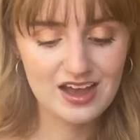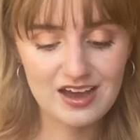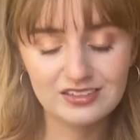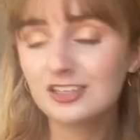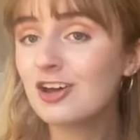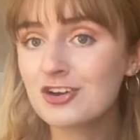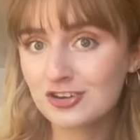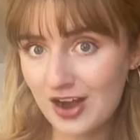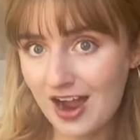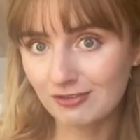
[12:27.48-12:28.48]
a little
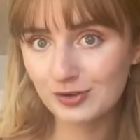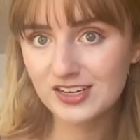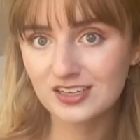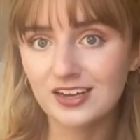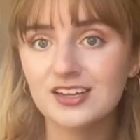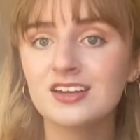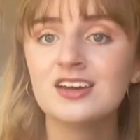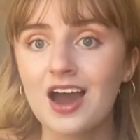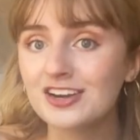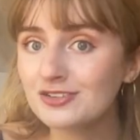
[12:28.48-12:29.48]
under halfway done.
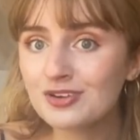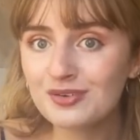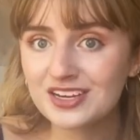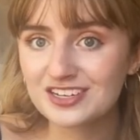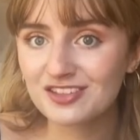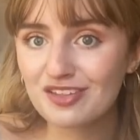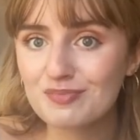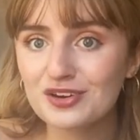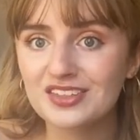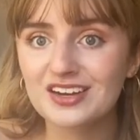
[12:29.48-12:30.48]
I knew going into this
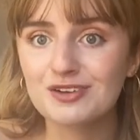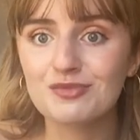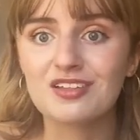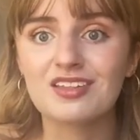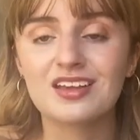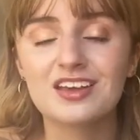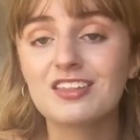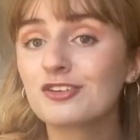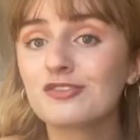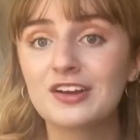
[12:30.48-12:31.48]
book that it was
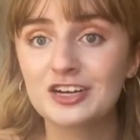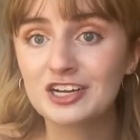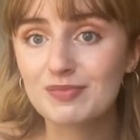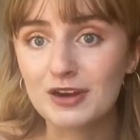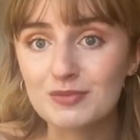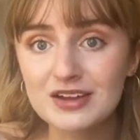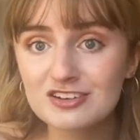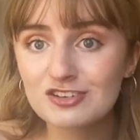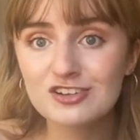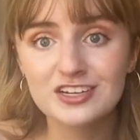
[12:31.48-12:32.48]
considered very
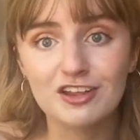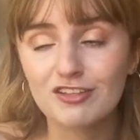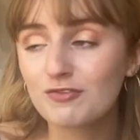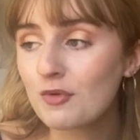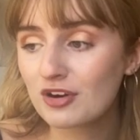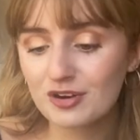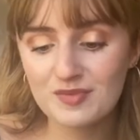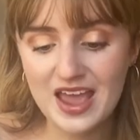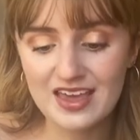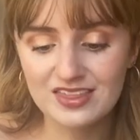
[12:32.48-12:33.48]
experimental in its
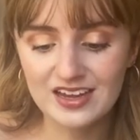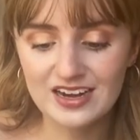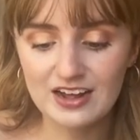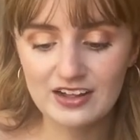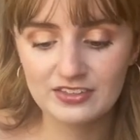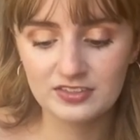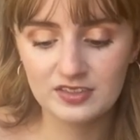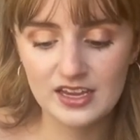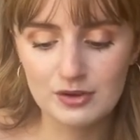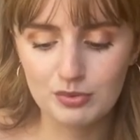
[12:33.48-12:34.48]
form and that
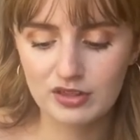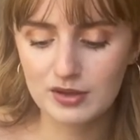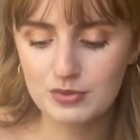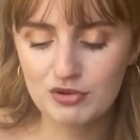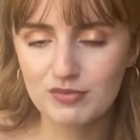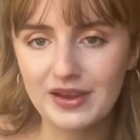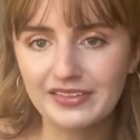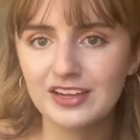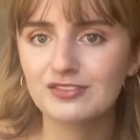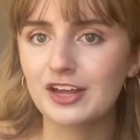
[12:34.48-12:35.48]
it was composed
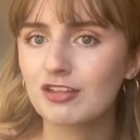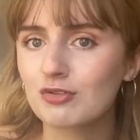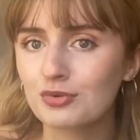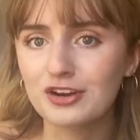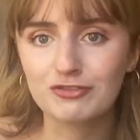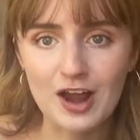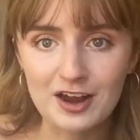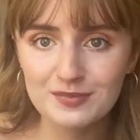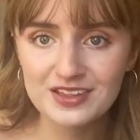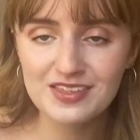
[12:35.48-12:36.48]
mainly of like story
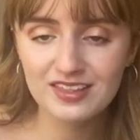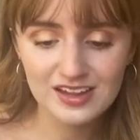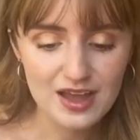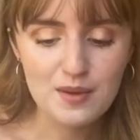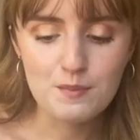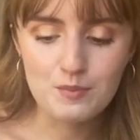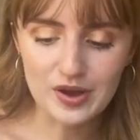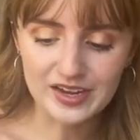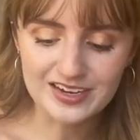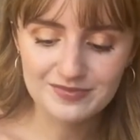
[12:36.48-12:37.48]
fragments,
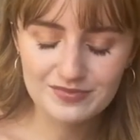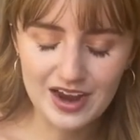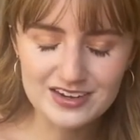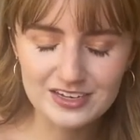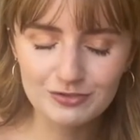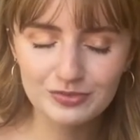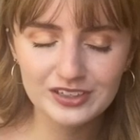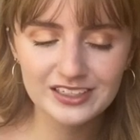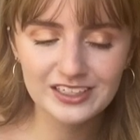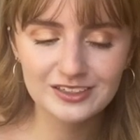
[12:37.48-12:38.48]
but I didn't
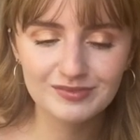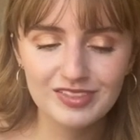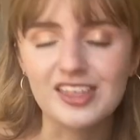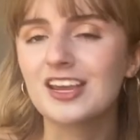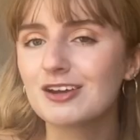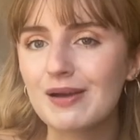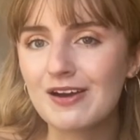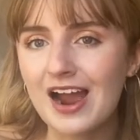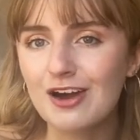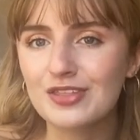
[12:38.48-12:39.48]
really think about
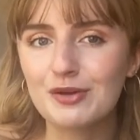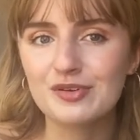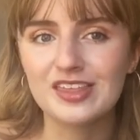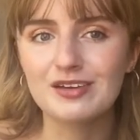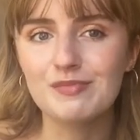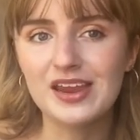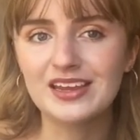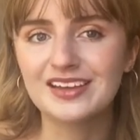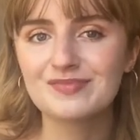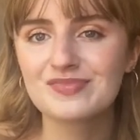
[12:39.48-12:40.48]
how that would then make
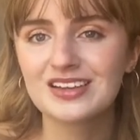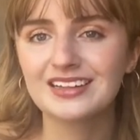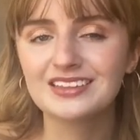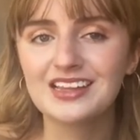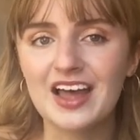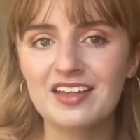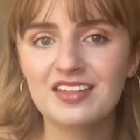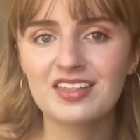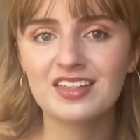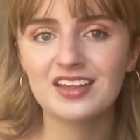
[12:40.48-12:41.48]
it
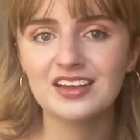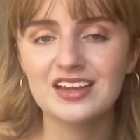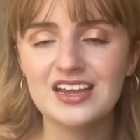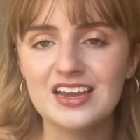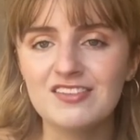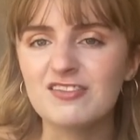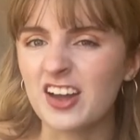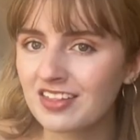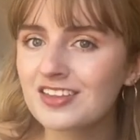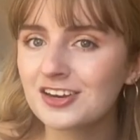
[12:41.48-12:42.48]
less
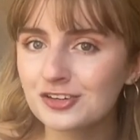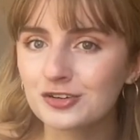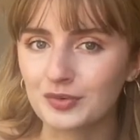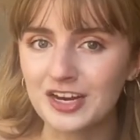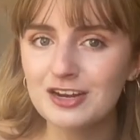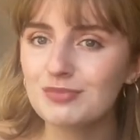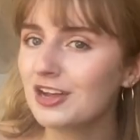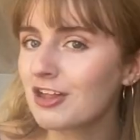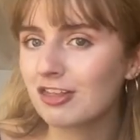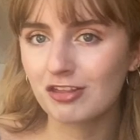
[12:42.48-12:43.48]
investing to read
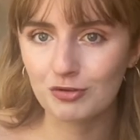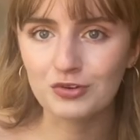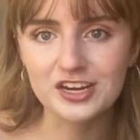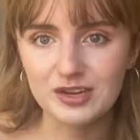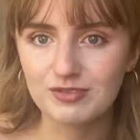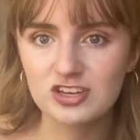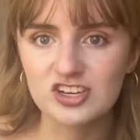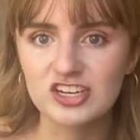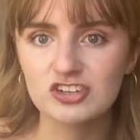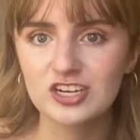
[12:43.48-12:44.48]
because the story keeps
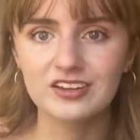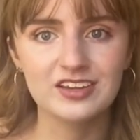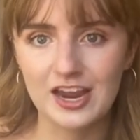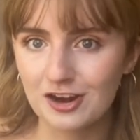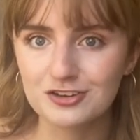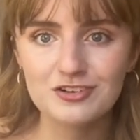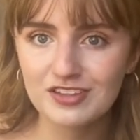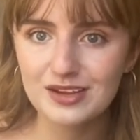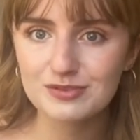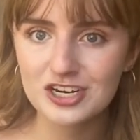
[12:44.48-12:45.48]
changing and the characters
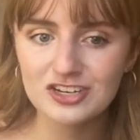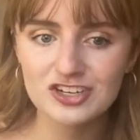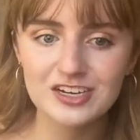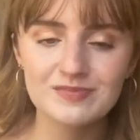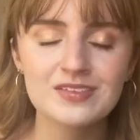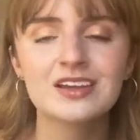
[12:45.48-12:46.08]
keep changing.